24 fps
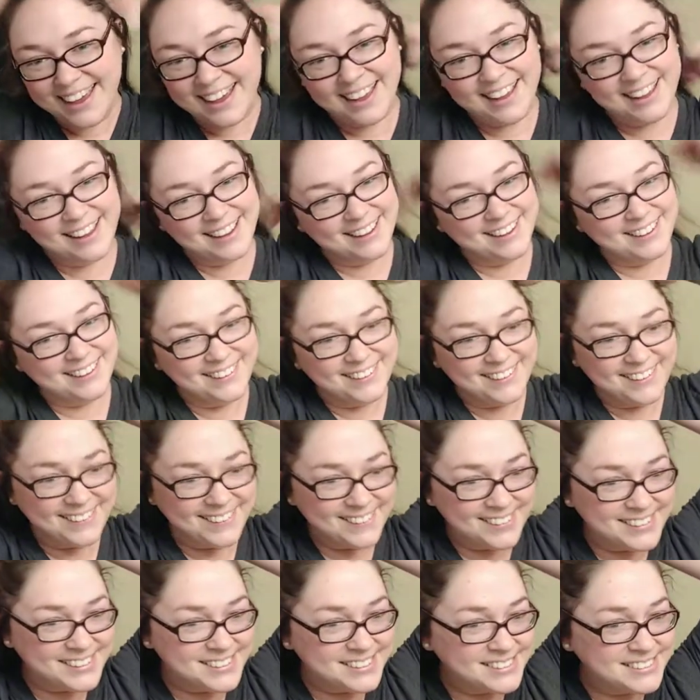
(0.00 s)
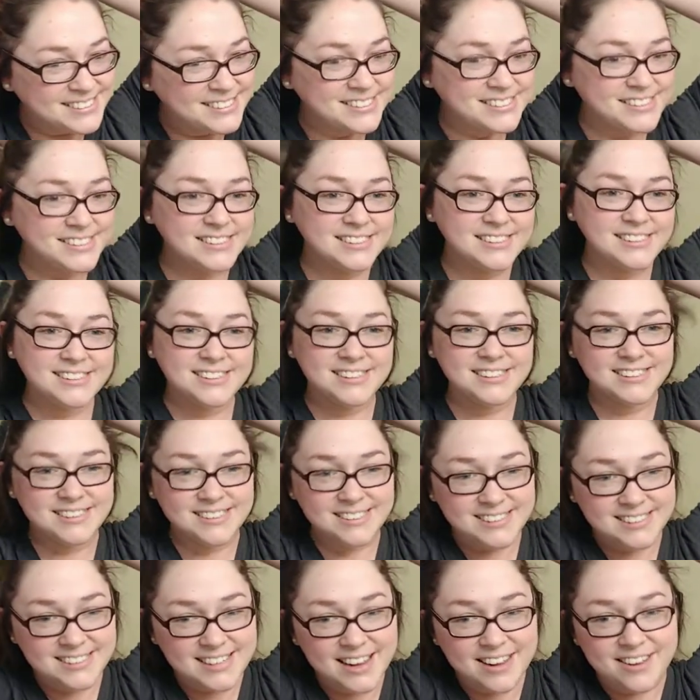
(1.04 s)
Oh, good
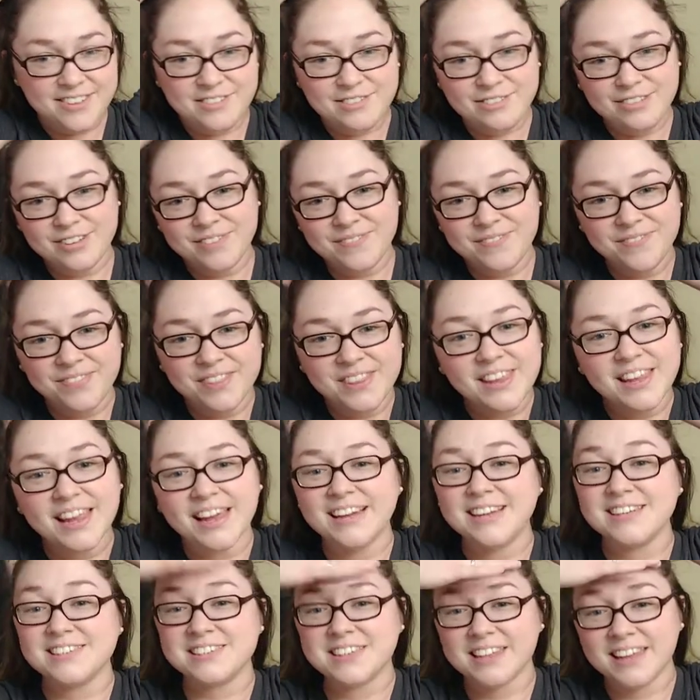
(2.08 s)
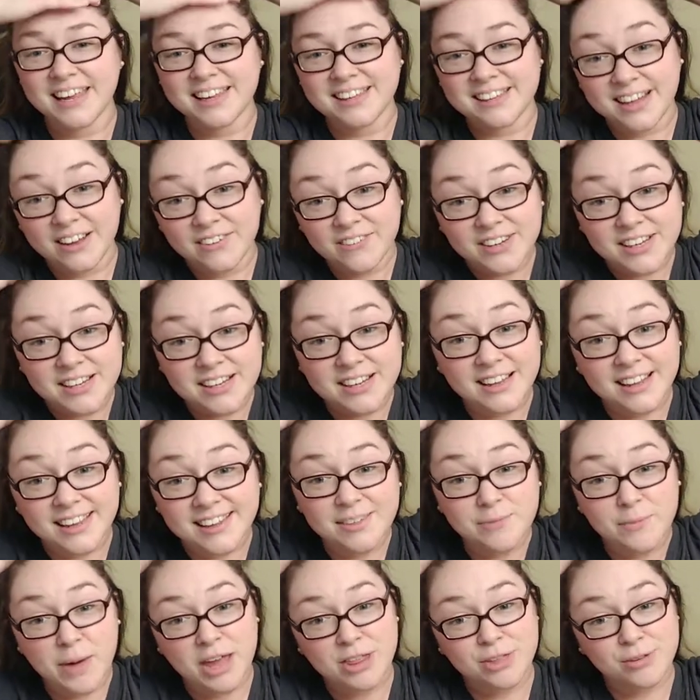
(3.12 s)
stuff. It is clean though. I did clean
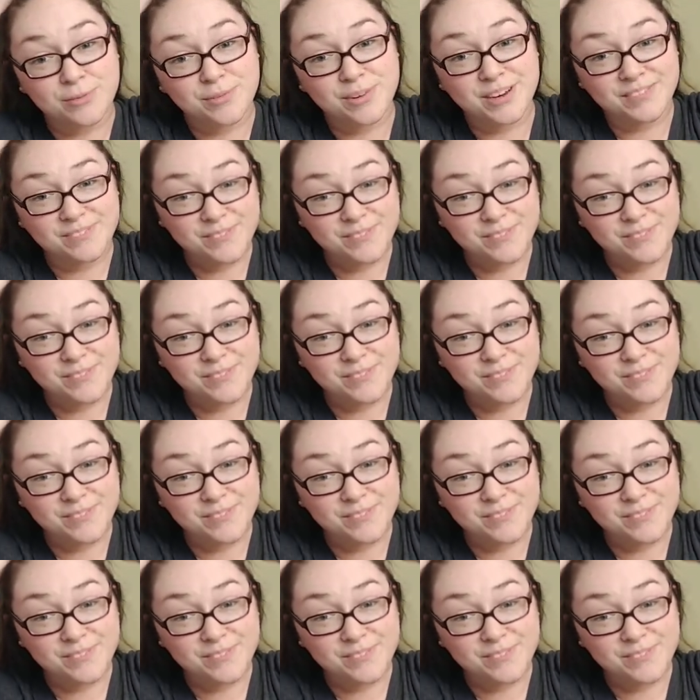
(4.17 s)
the bathroom